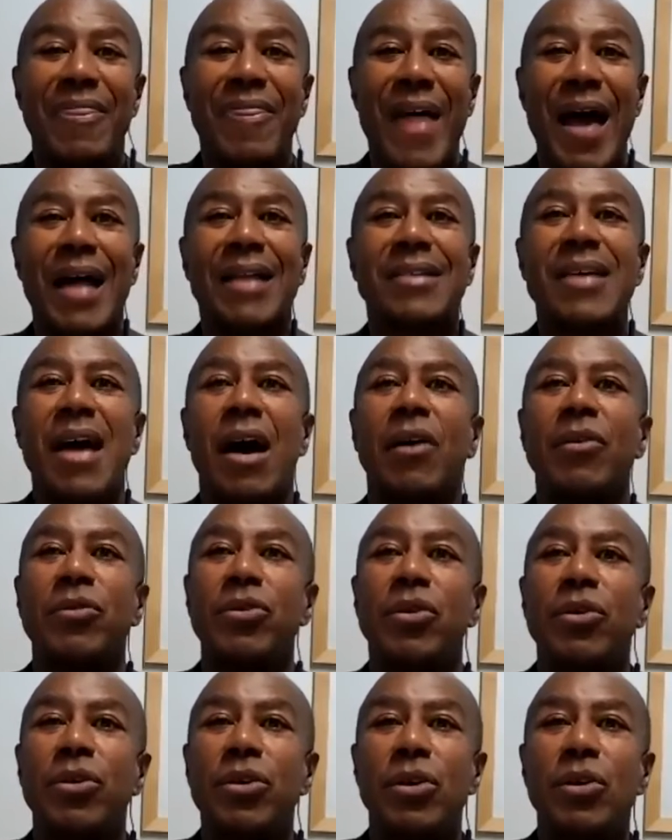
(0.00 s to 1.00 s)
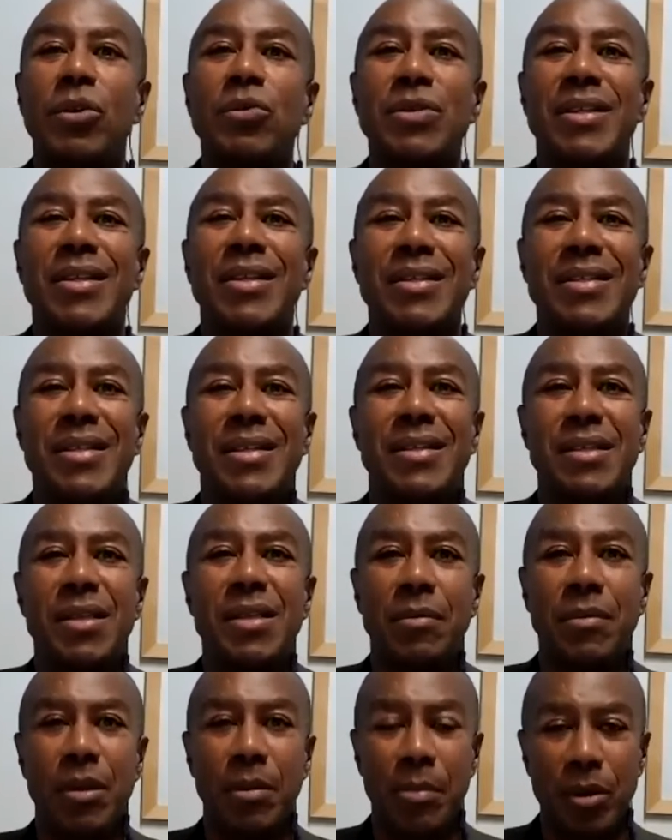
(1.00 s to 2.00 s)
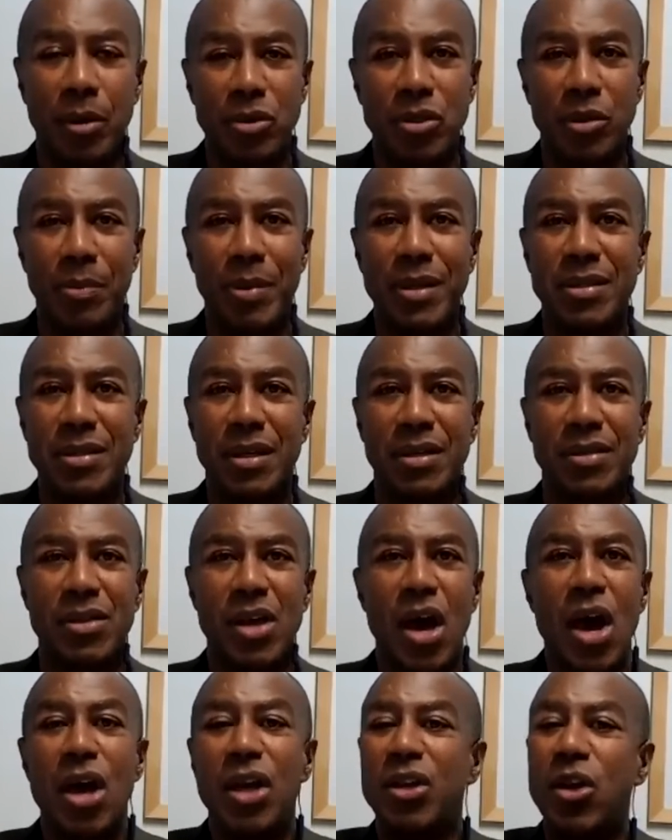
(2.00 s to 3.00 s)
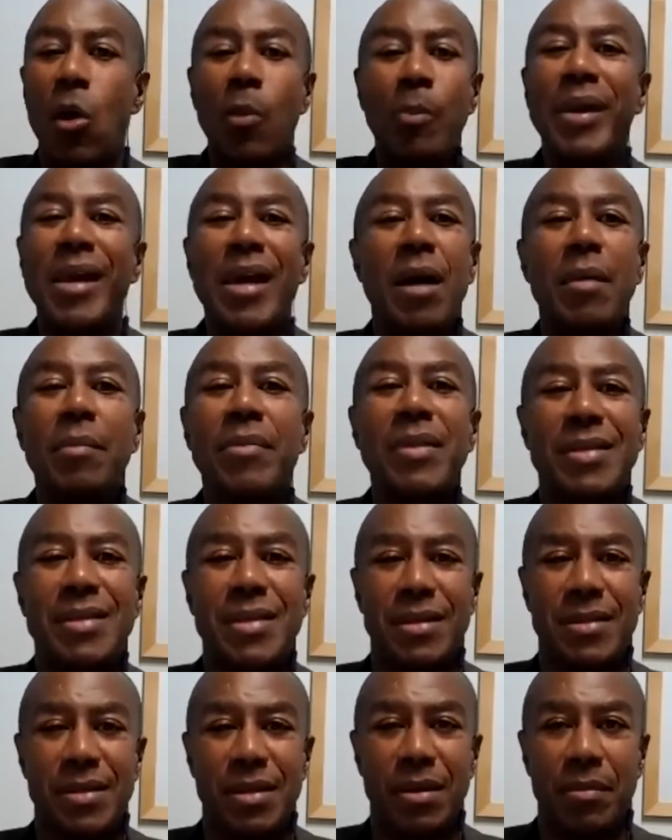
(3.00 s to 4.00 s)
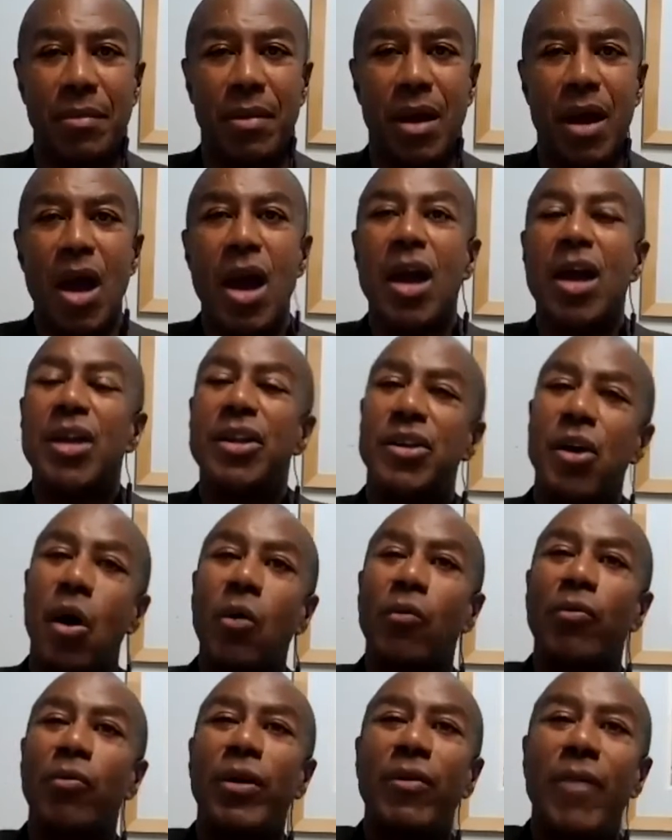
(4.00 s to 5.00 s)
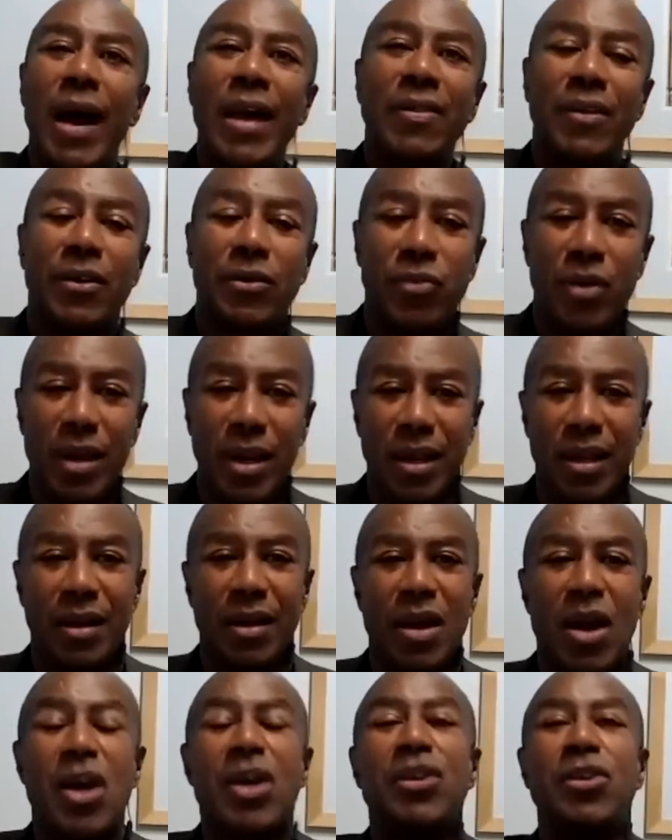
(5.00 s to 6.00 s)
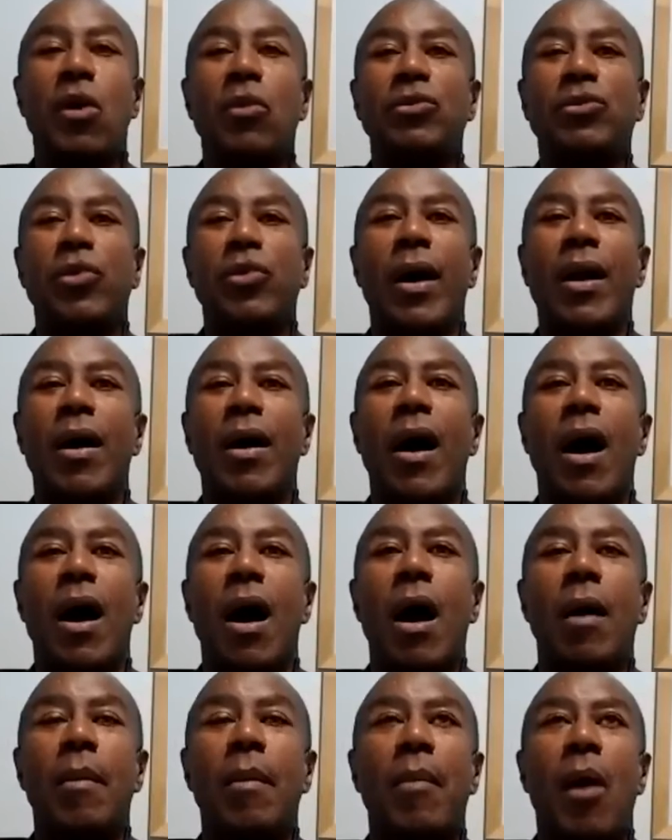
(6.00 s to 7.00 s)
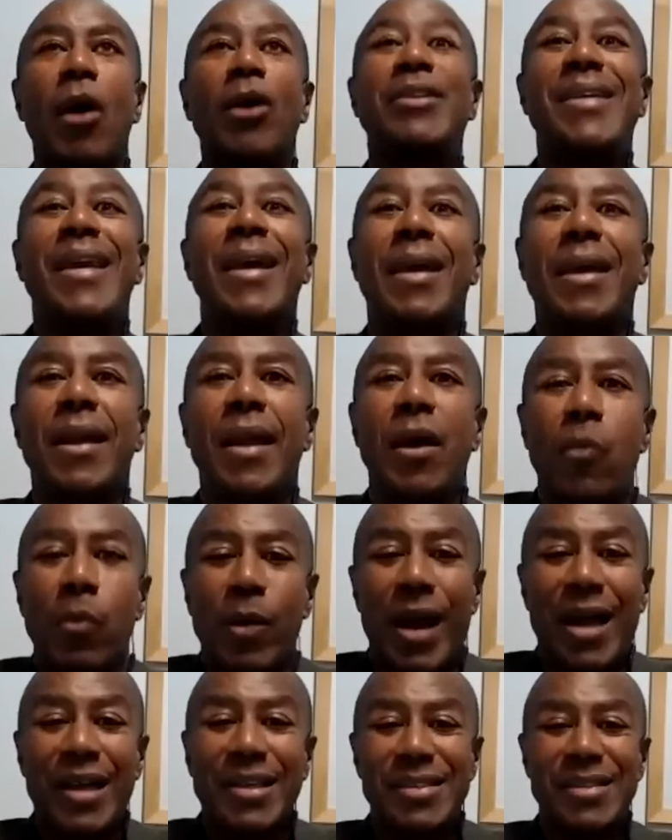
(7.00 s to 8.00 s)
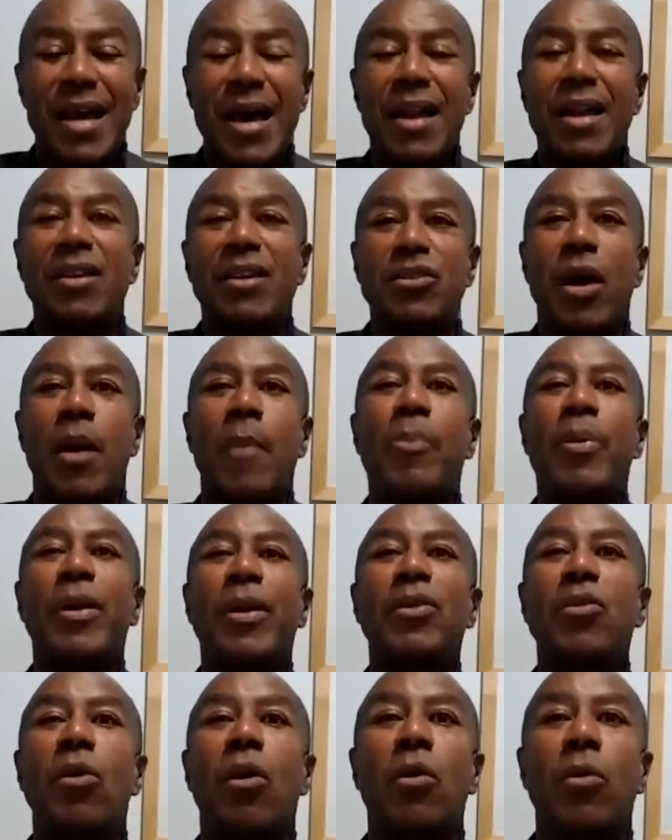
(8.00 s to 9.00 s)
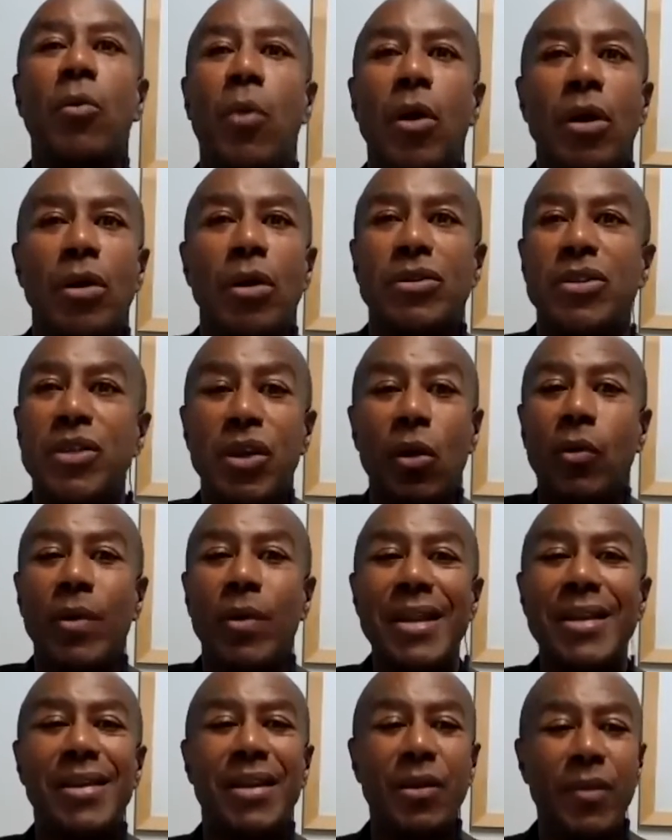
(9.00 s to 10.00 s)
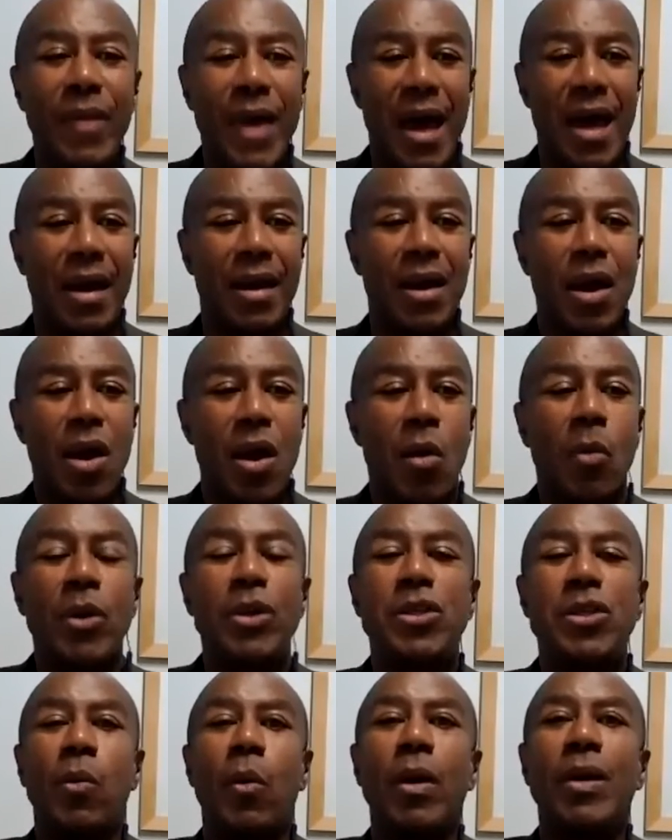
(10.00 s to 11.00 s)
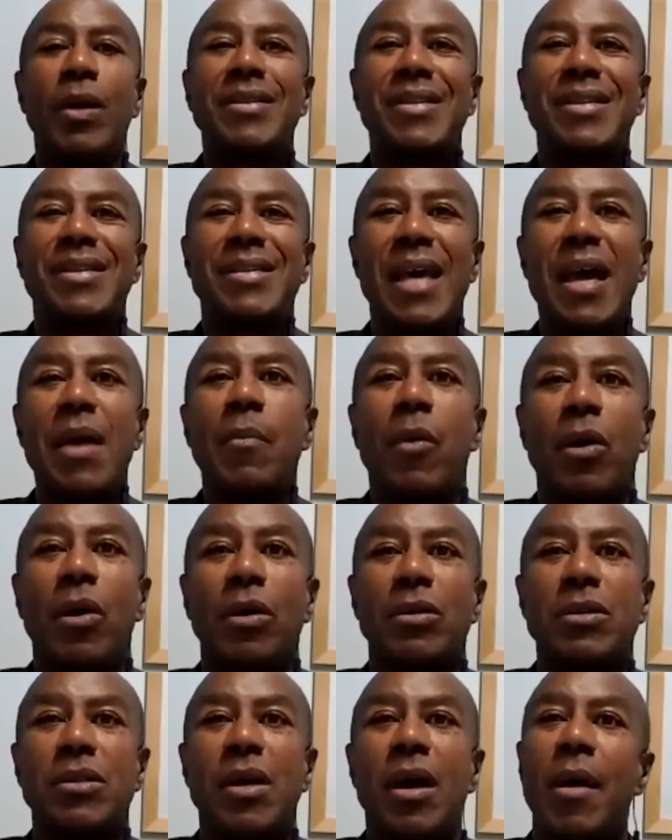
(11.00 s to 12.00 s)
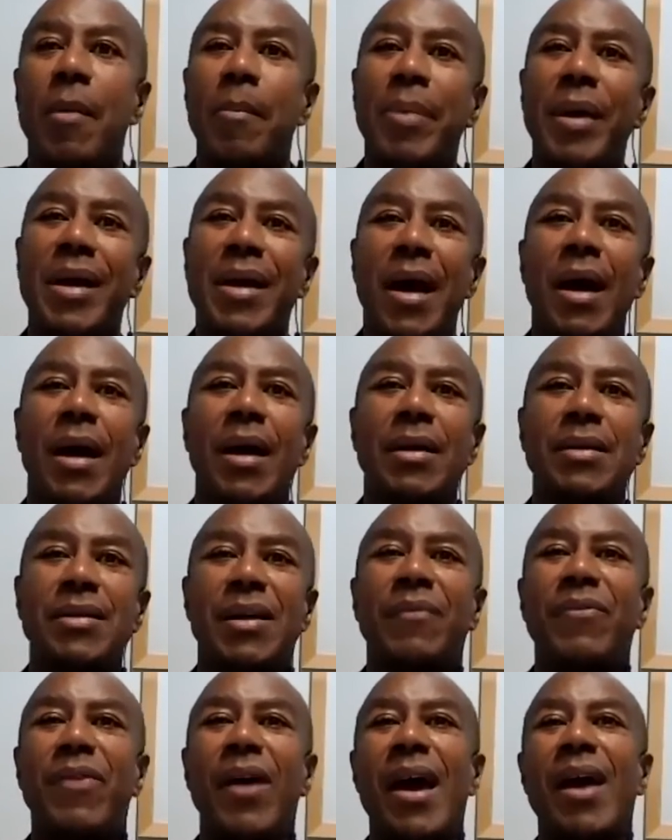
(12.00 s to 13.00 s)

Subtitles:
That's how you use the system to build your business. Don't become the system. Don't rewrite the training. Don't try to articulate what I said and try to put it in your own words. You don't need to do that. What you want is the same words, because if